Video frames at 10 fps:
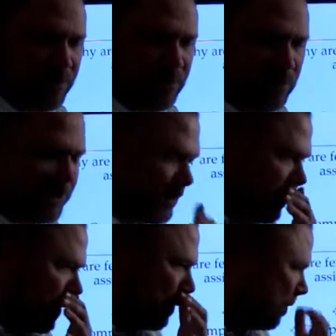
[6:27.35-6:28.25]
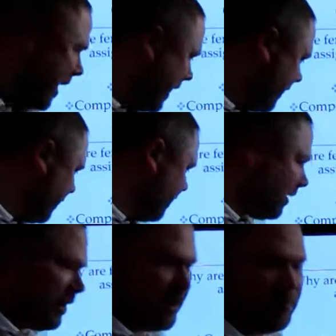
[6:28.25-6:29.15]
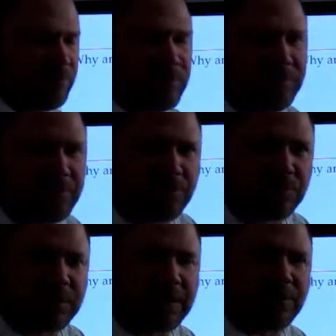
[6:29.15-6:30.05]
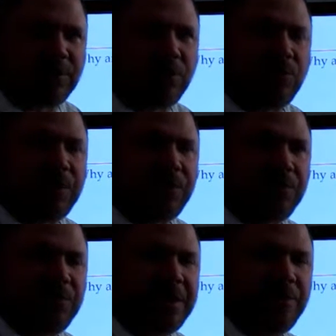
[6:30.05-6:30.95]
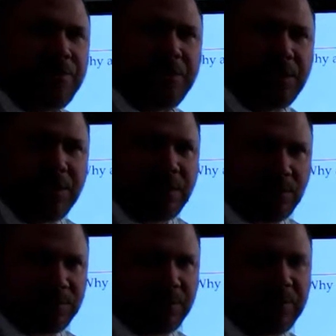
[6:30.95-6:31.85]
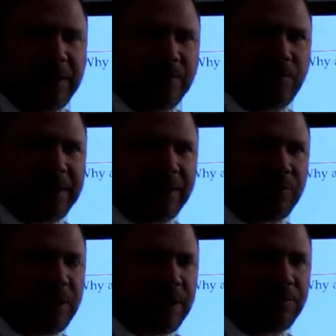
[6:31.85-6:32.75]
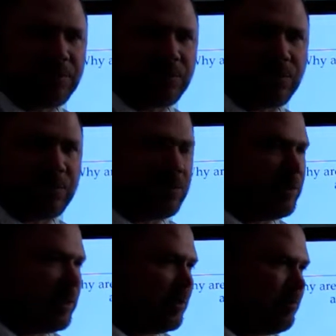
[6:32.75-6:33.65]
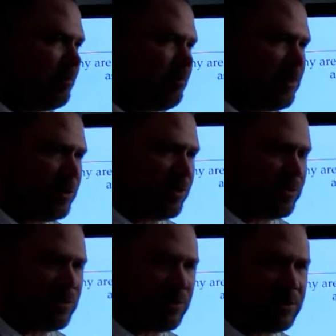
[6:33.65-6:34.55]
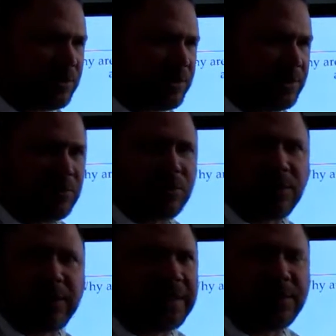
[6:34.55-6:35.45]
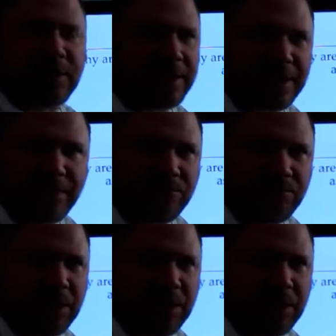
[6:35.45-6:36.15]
we saw back a few slides ago about the men will sometimes plant crops or, those sorts of things, or collect honey.